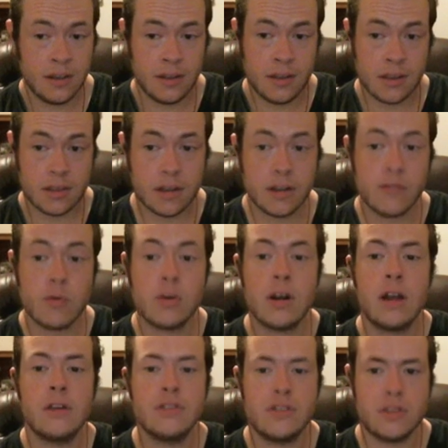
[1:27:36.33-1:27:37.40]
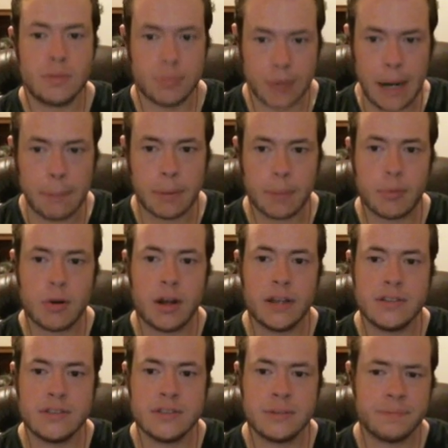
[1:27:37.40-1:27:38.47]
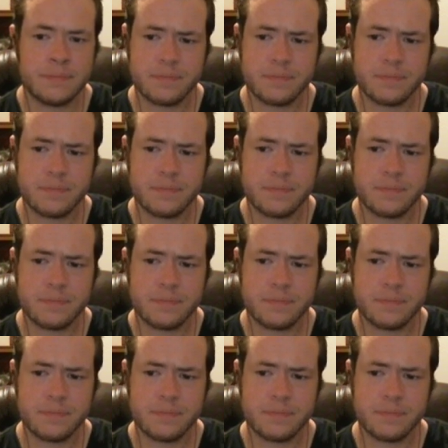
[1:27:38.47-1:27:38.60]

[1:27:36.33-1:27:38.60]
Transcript: $34 is the proper price.